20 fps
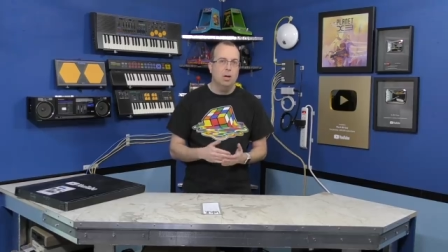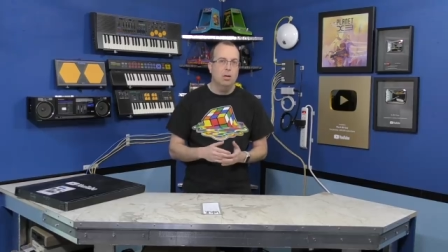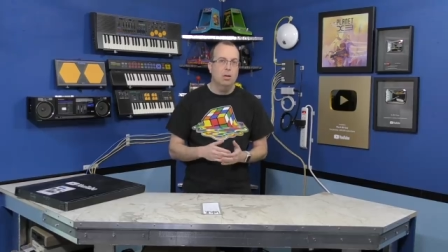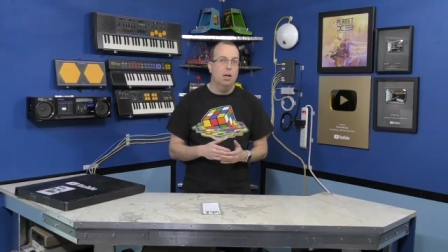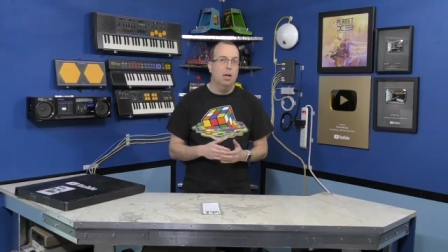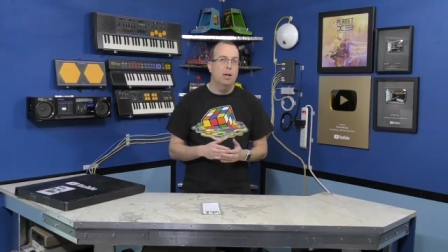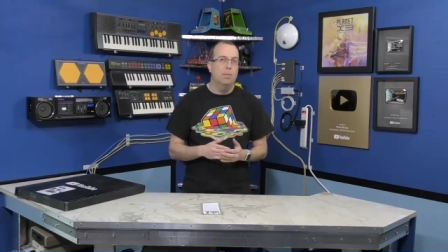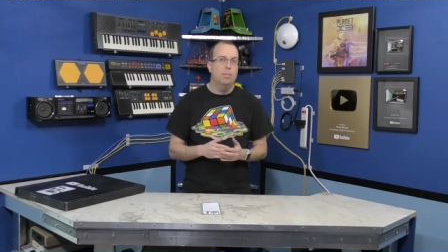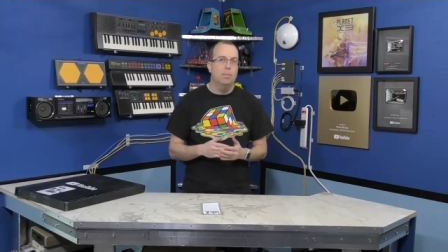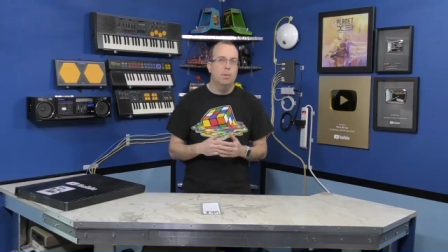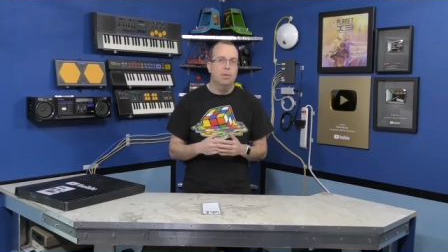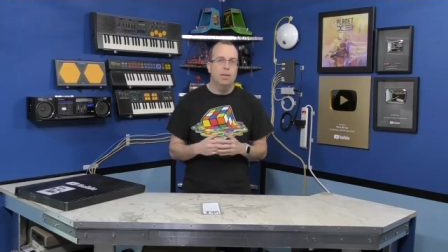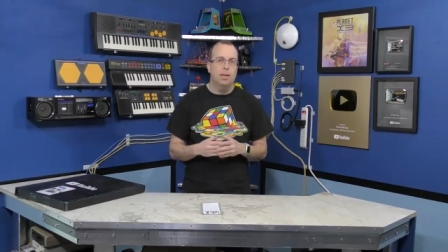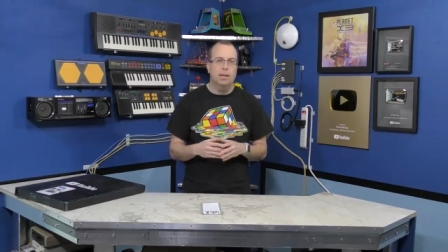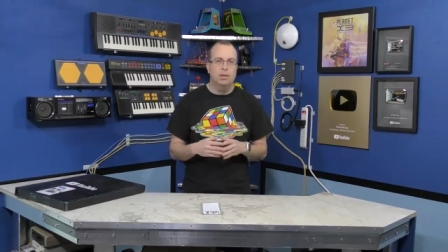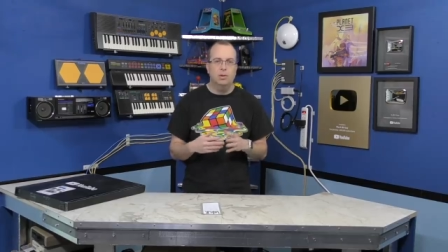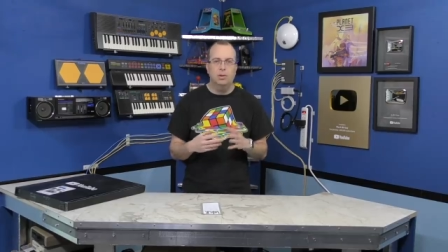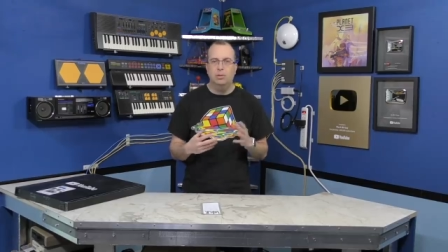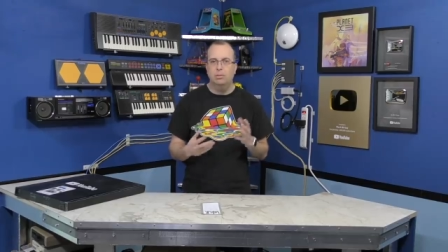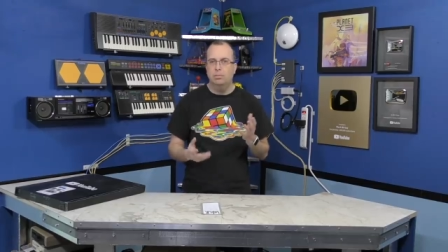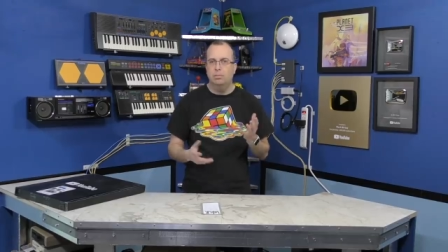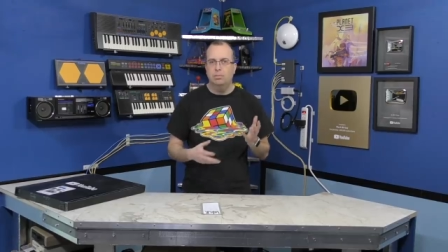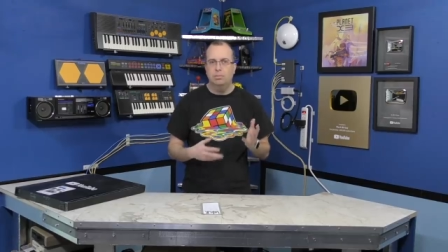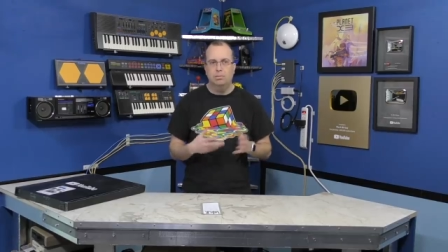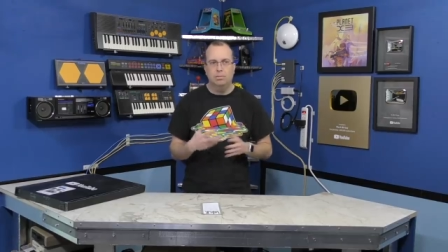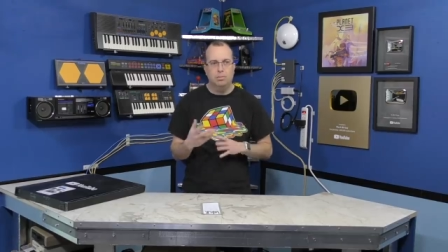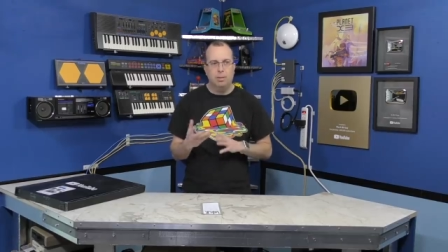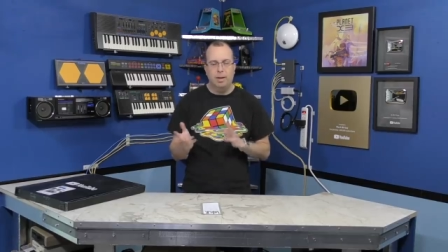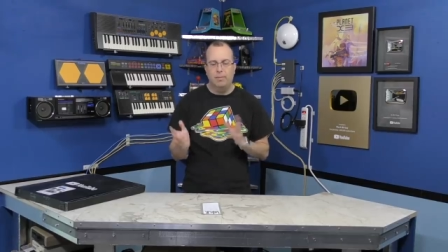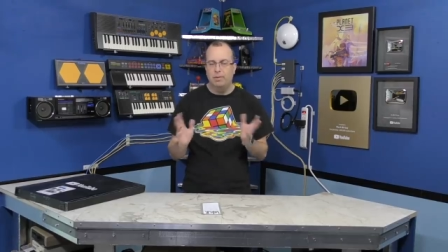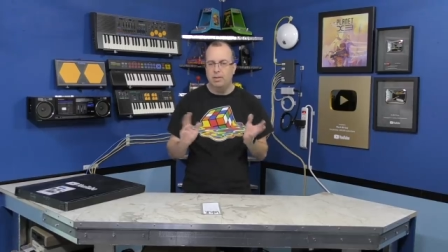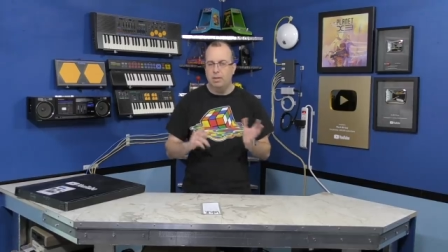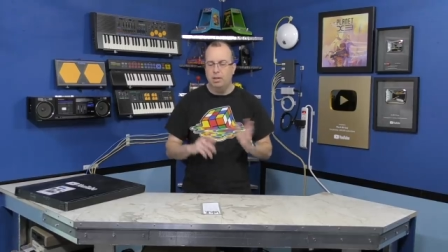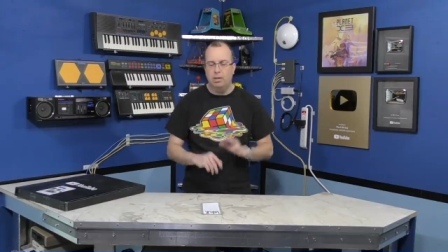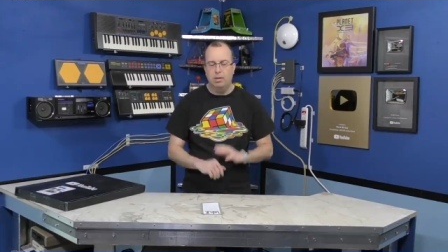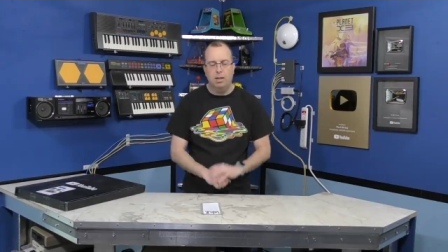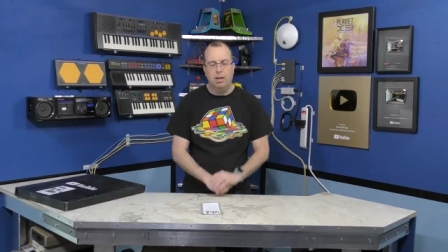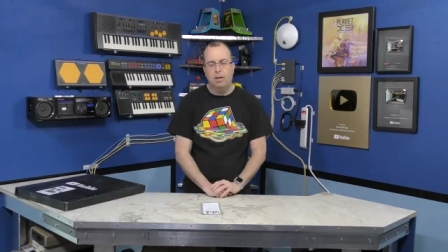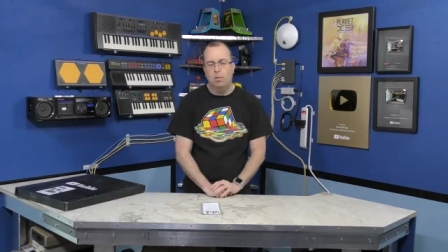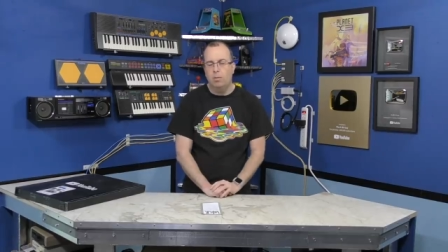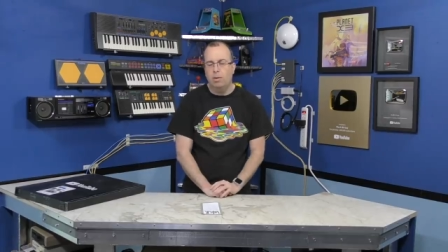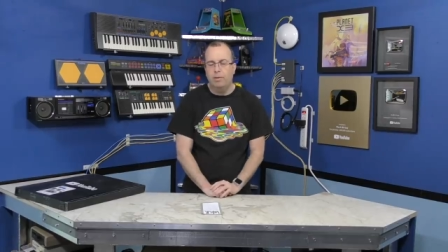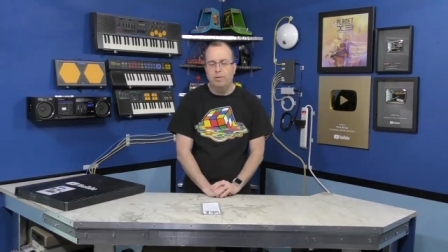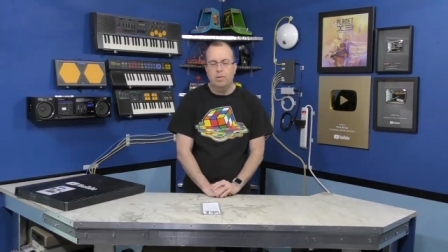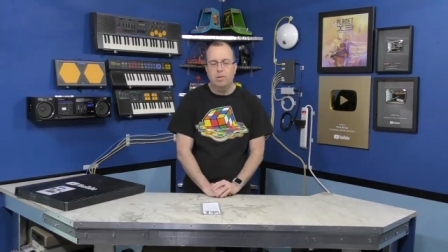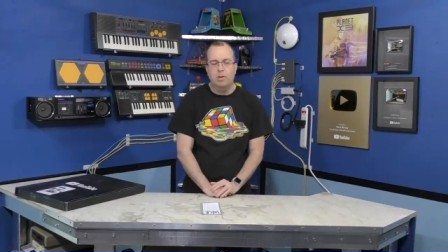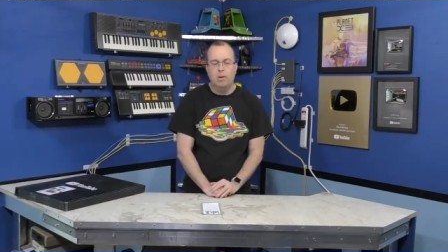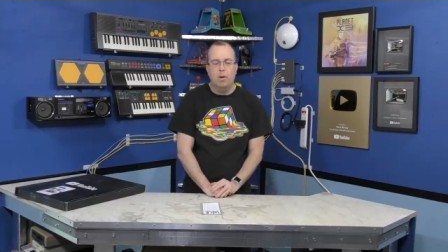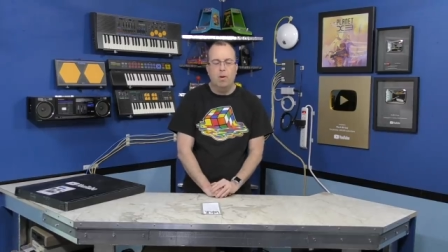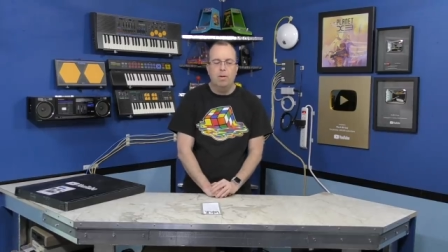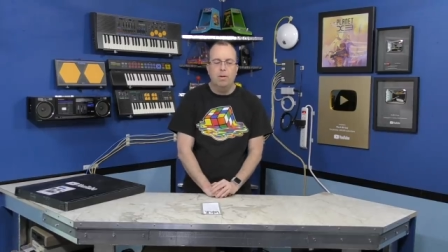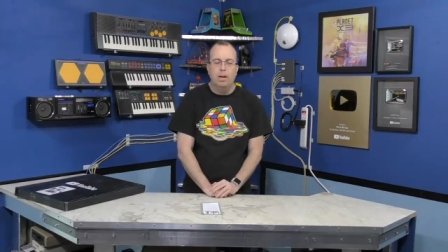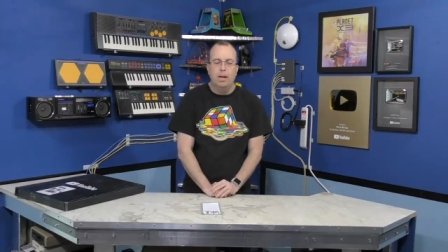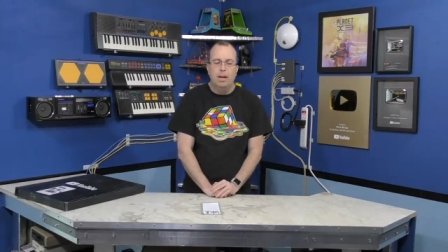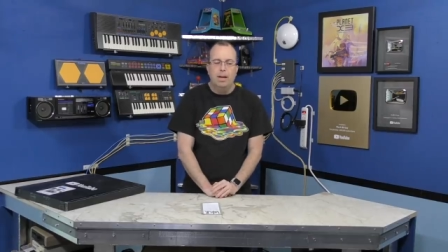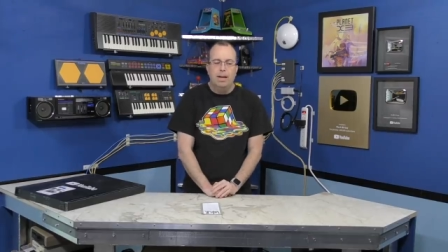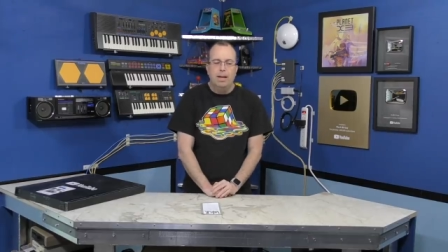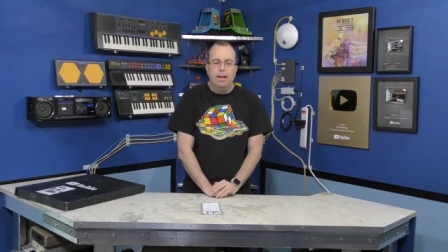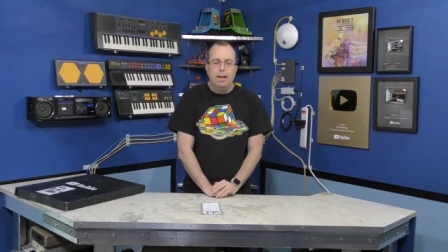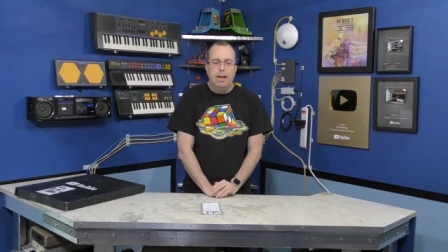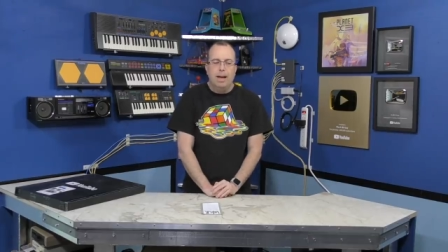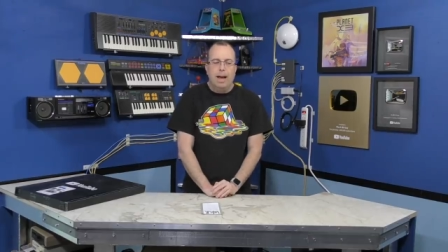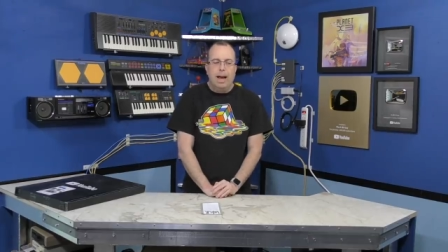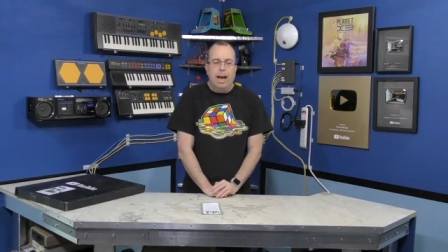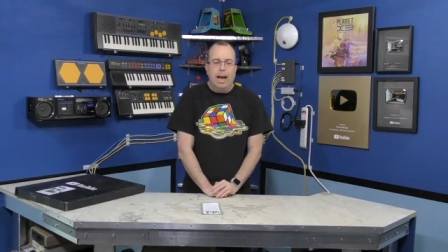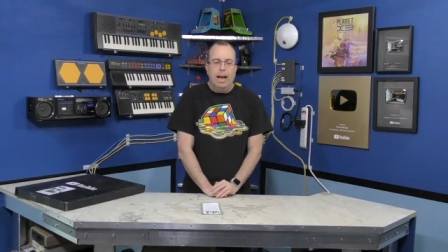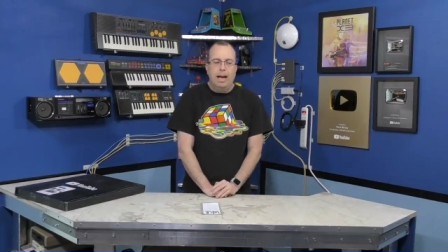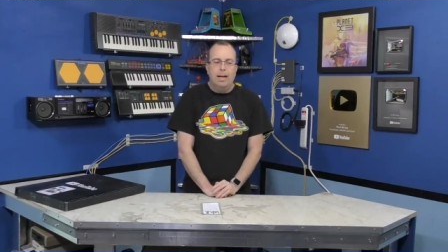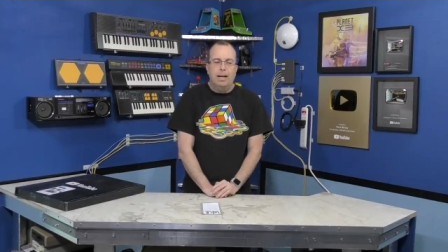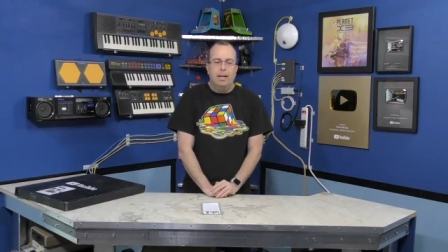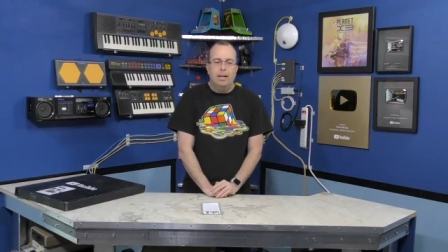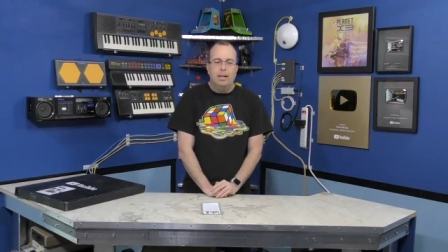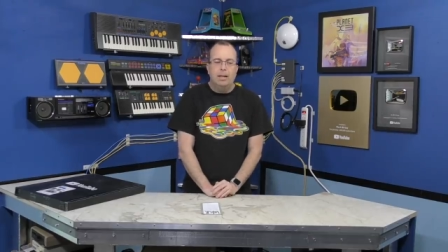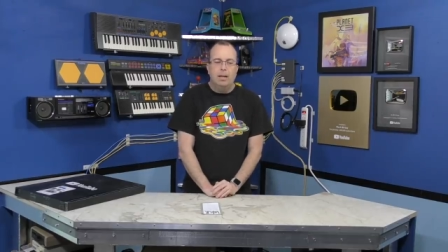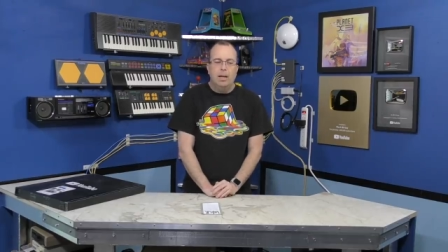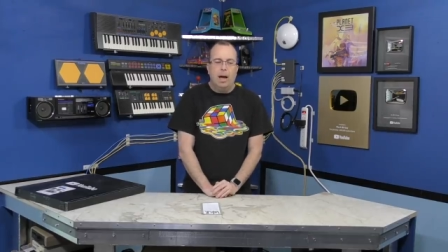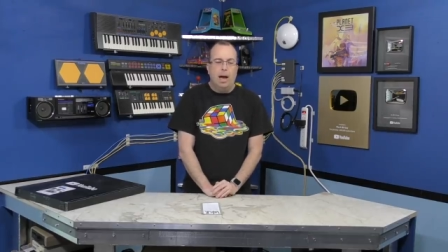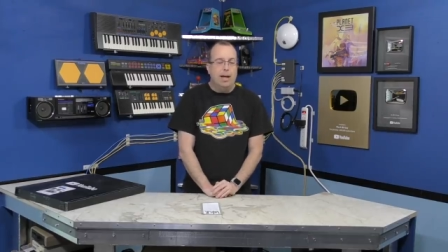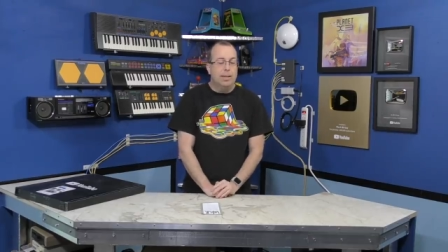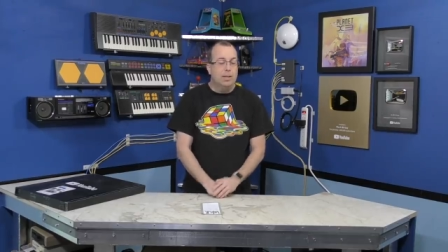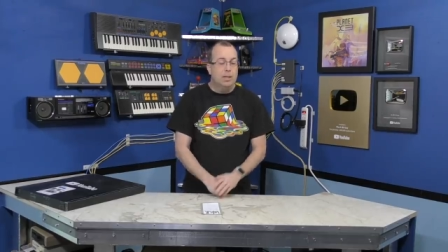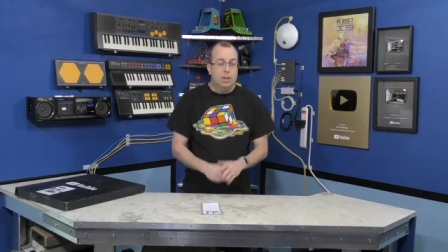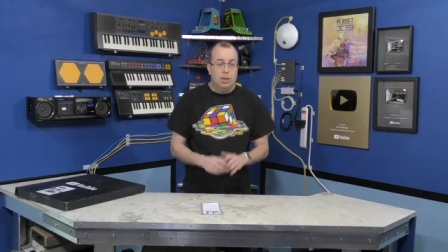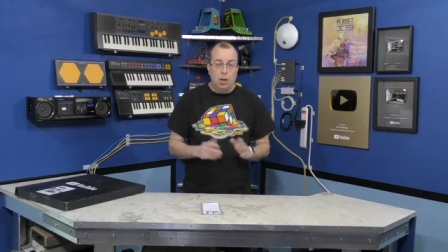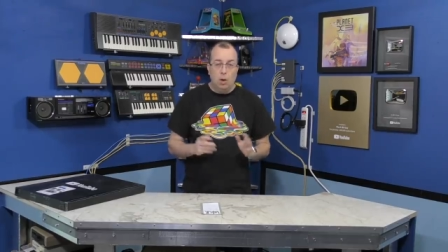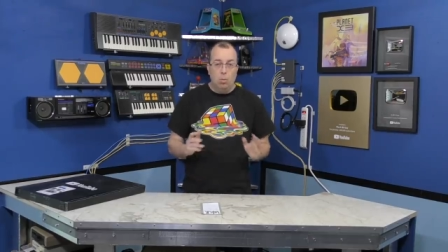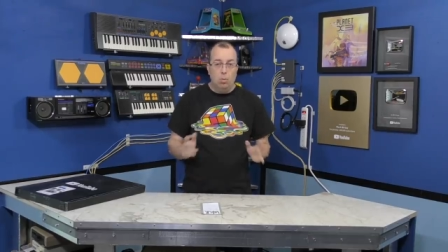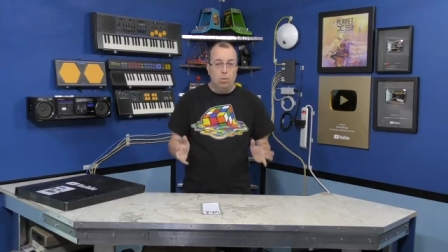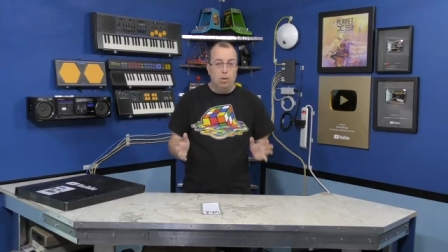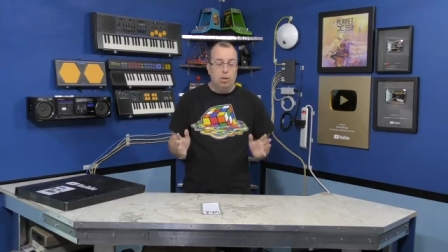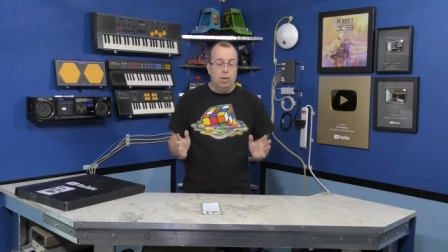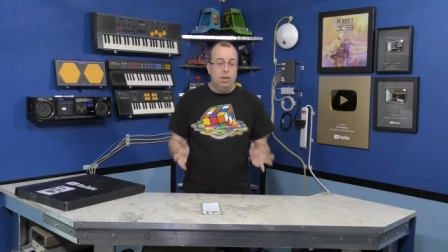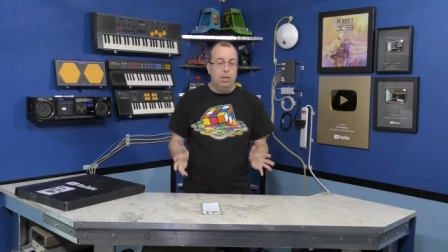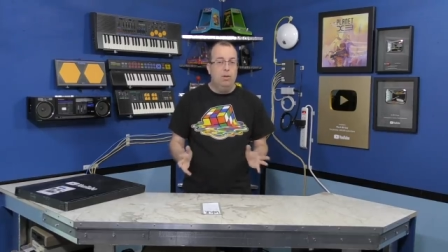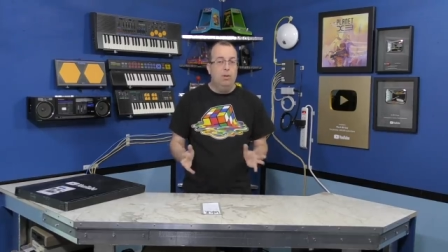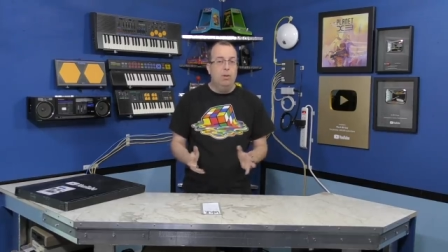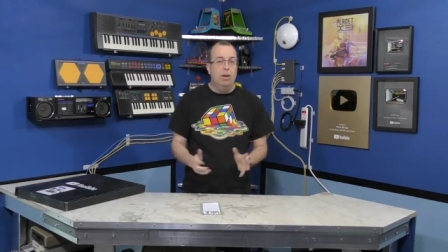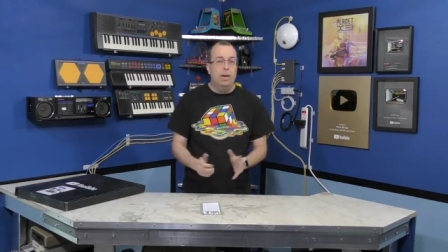online protection privacy thing, whatever it's called, and I don't think you